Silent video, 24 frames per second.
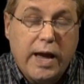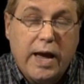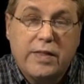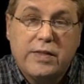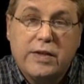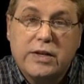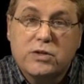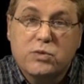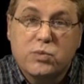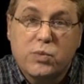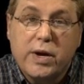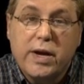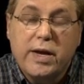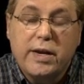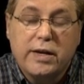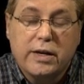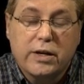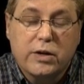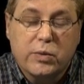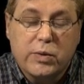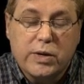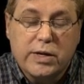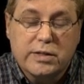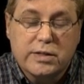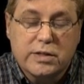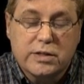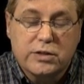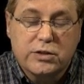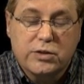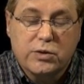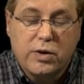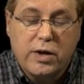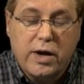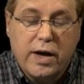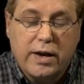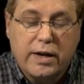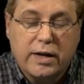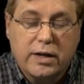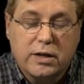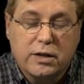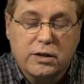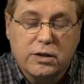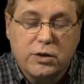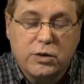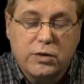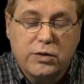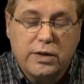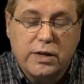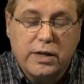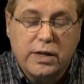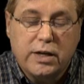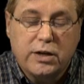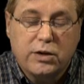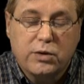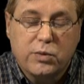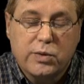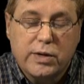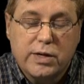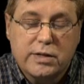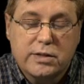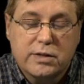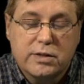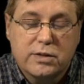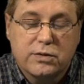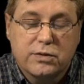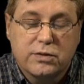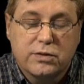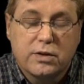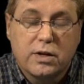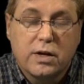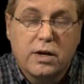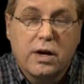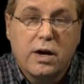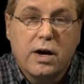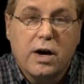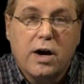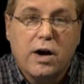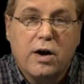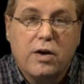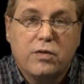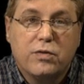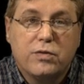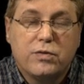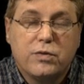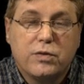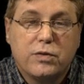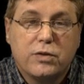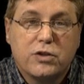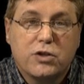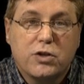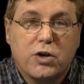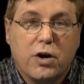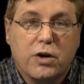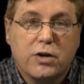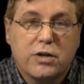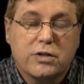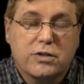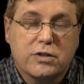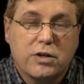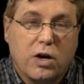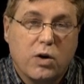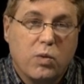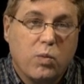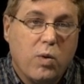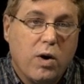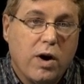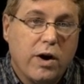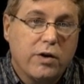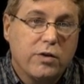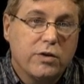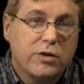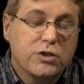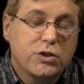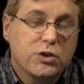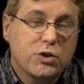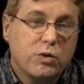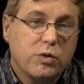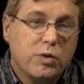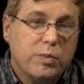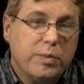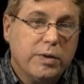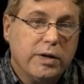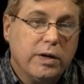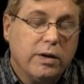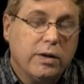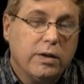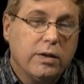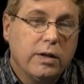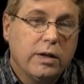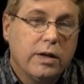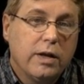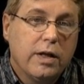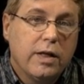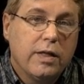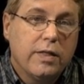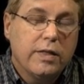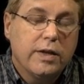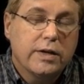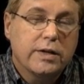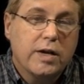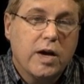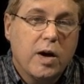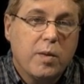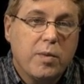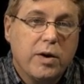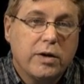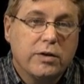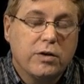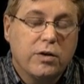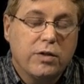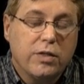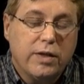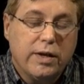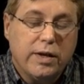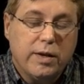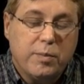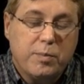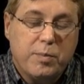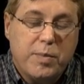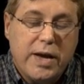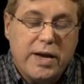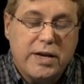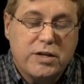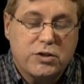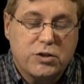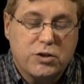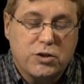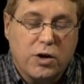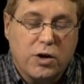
And these rate increases do not include the increases of charges on our water and sewer bill that come under the base